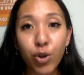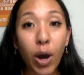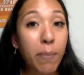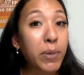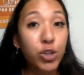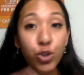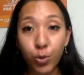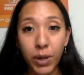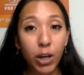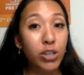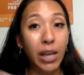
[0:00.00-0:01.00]
So I'm
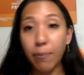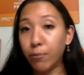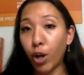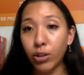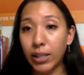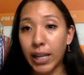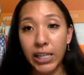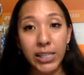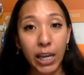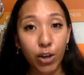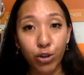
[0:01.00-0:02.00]
assuming, because I'm not a like
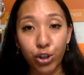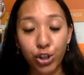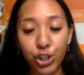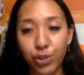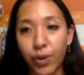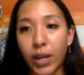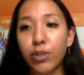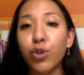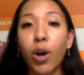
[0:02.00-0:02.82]
psychologist, right?